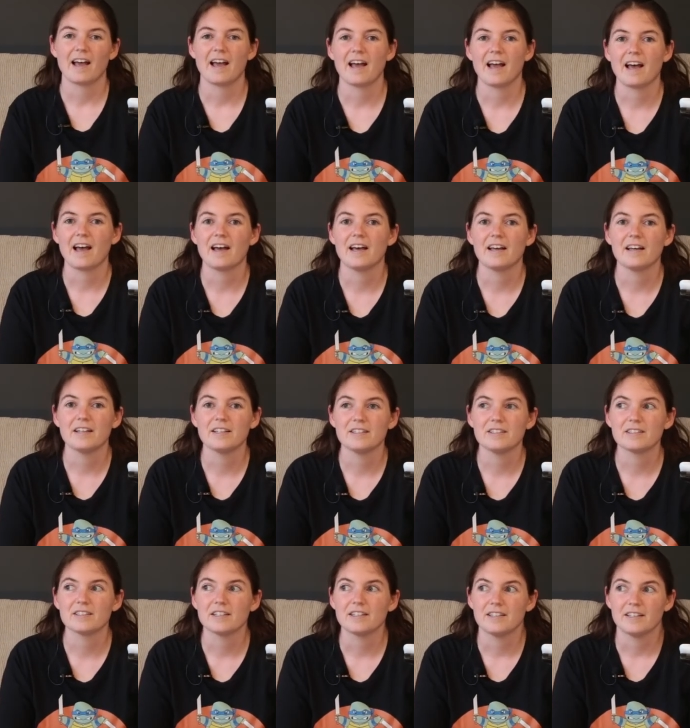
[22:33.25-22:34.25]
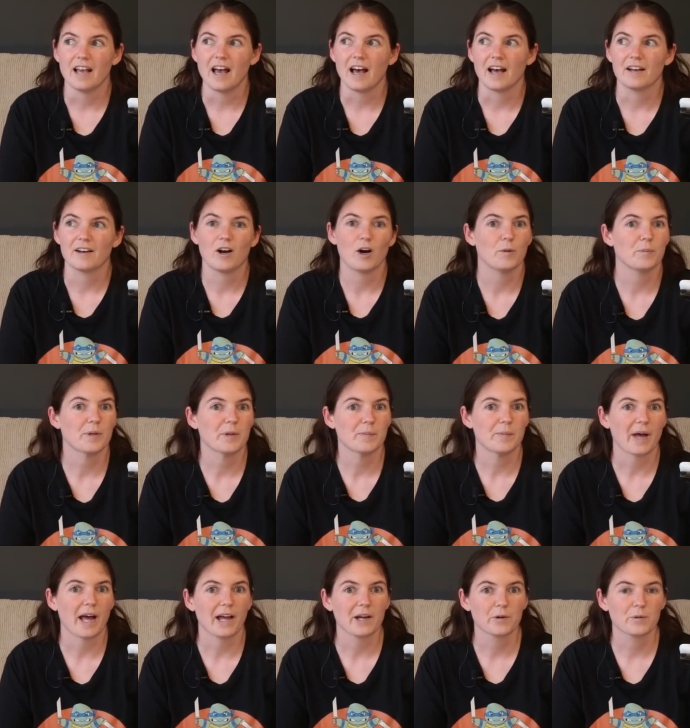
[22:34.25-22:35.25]
And yeah, I'll be
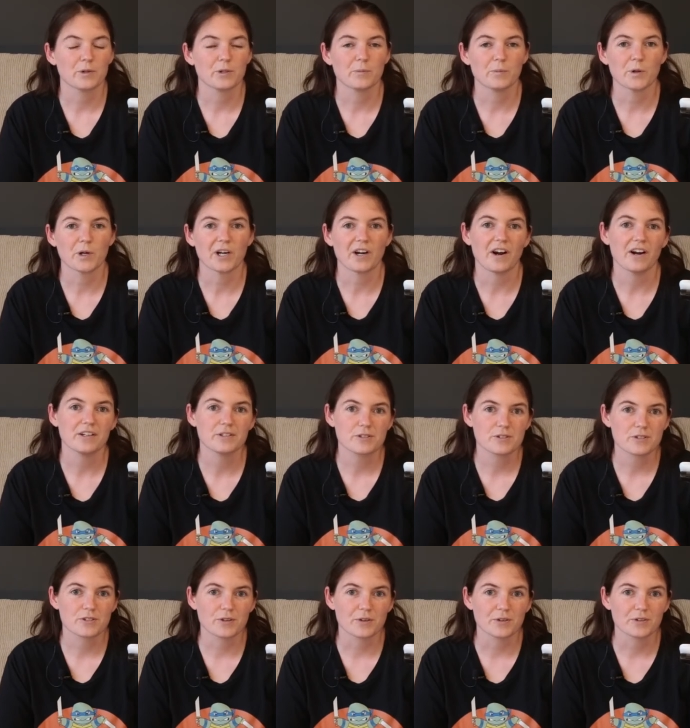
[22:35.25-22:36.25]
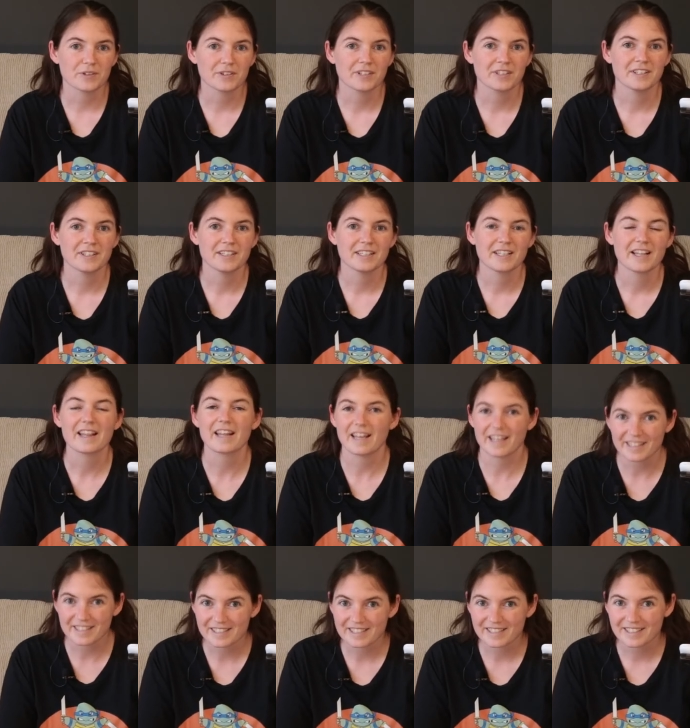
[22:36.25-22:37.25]
back with more cards soon.
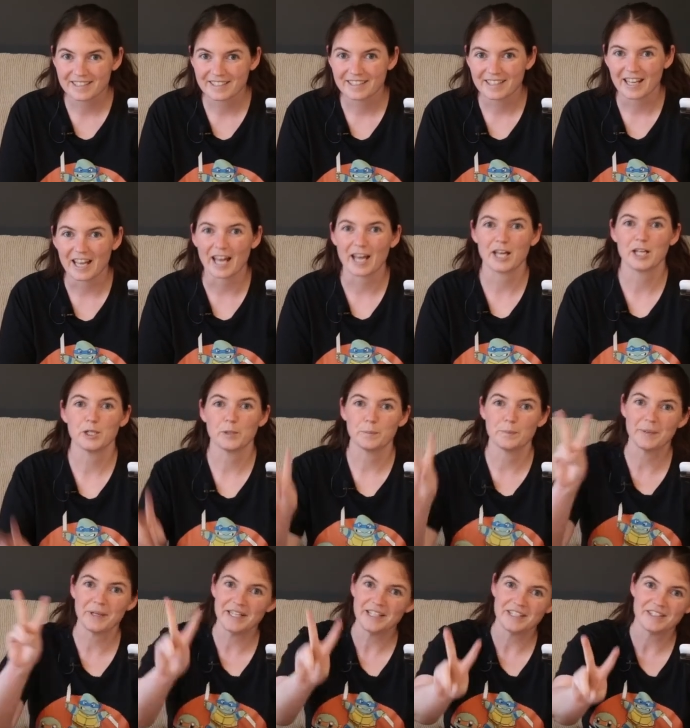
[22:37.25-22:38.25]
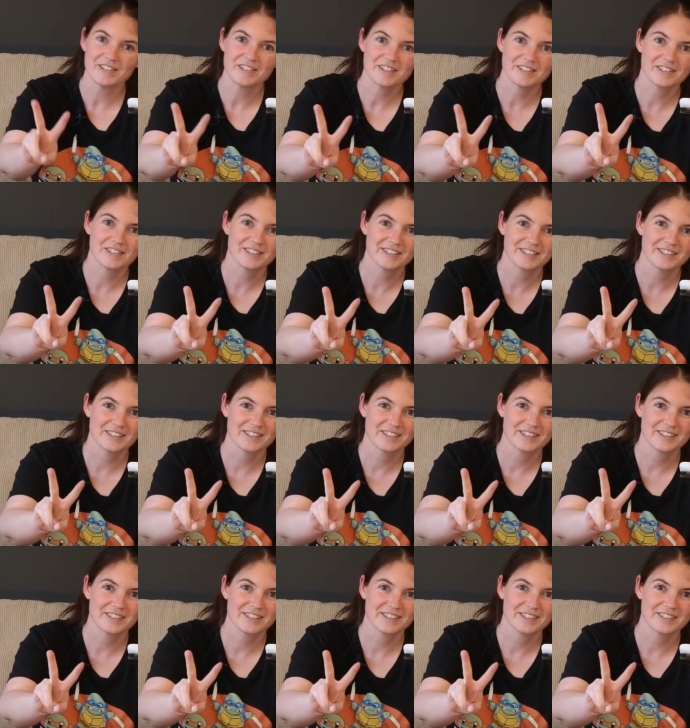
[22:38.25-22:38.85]
Thanks, and peace.